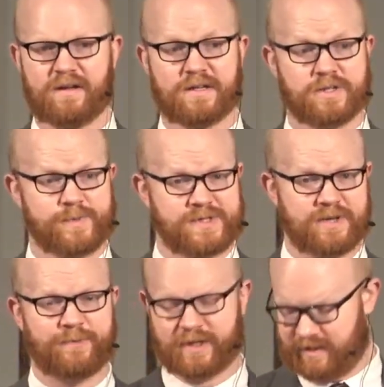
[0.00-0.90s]

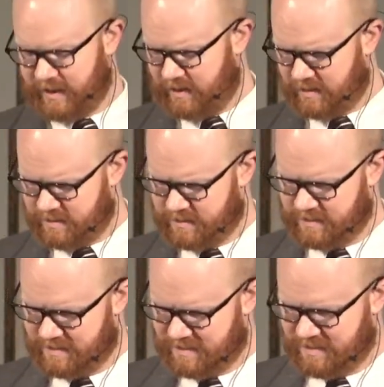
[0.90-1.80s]
Specifically,
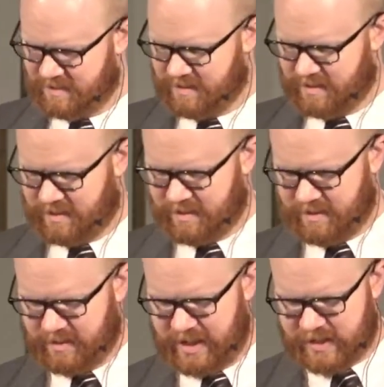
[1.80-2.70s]

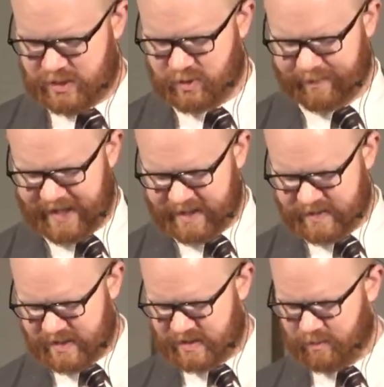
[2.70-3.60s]
Jesus reminds
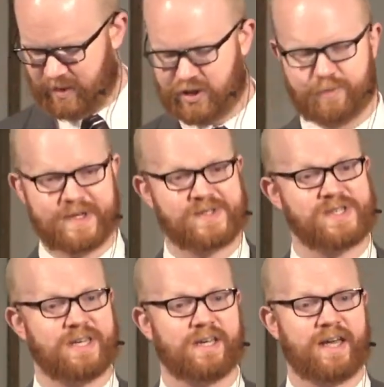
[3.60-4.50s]
us that we should be
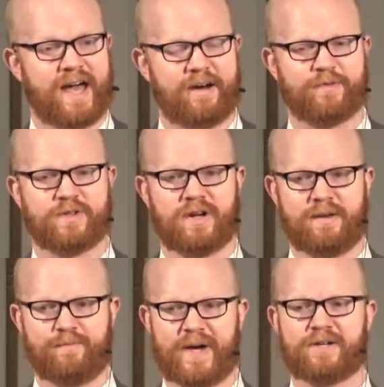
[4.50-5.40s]
seeking after a
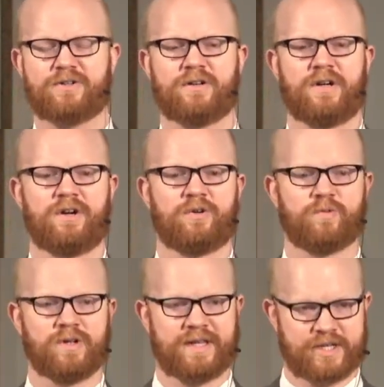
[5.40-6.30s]
better
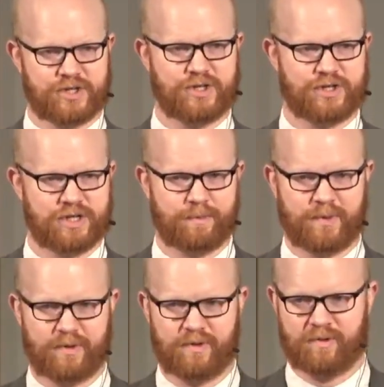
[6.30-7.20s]
relationship
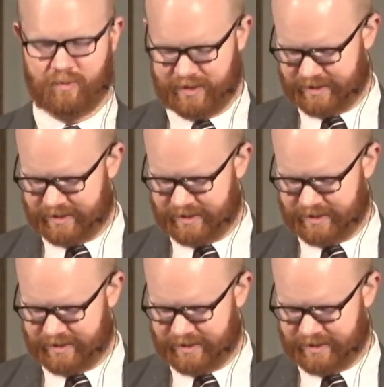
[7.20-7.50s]
with